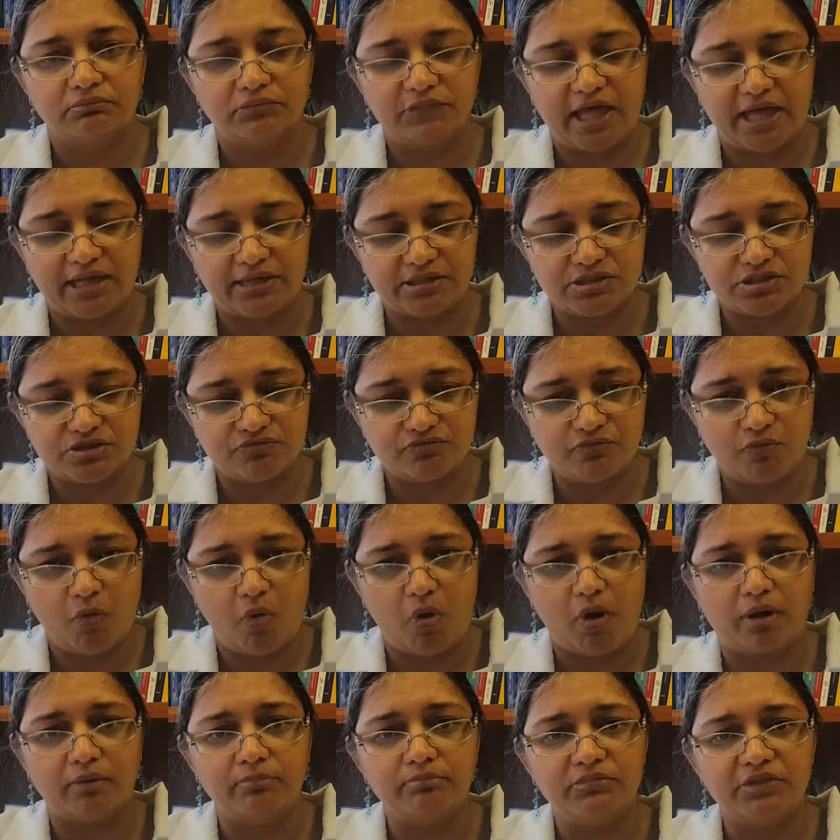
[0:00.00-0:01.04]
that is a
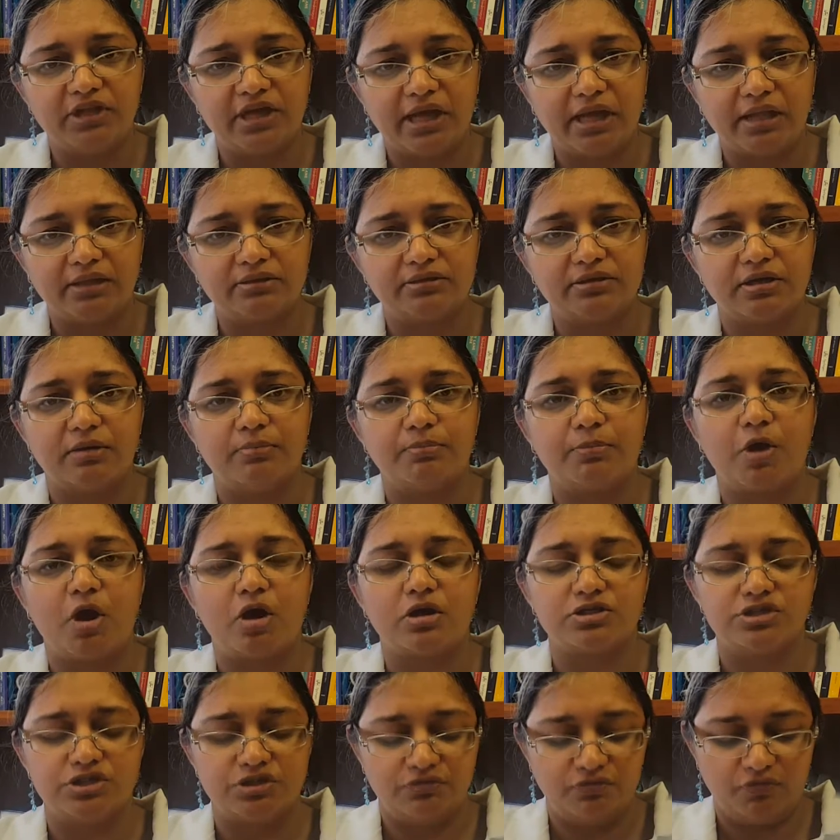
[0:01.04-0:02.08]
form, the healthcare
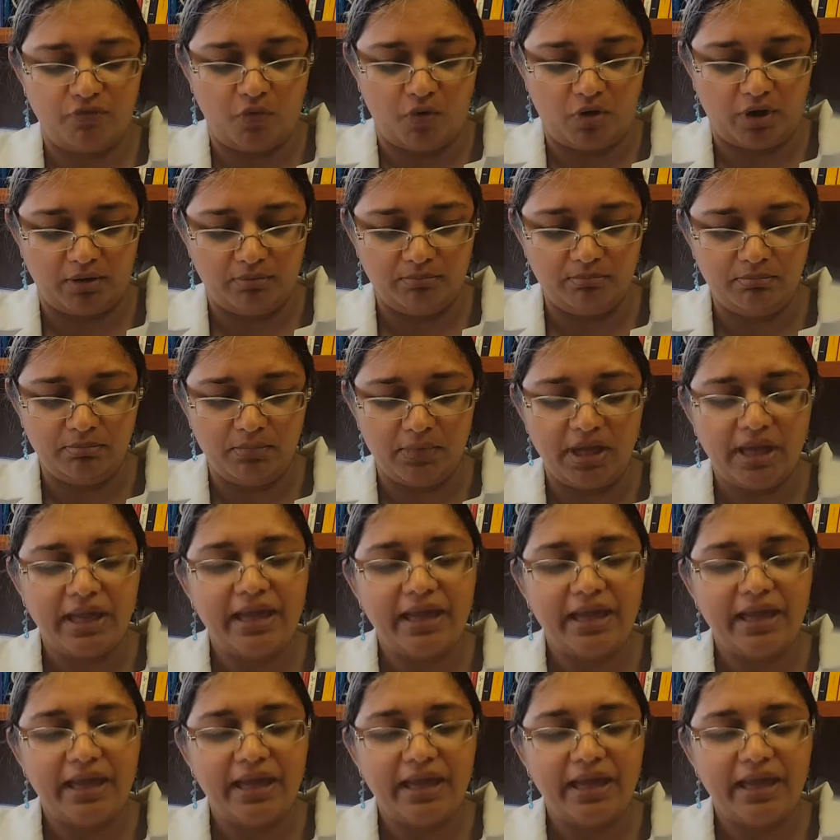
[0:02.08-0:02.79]
proxy form,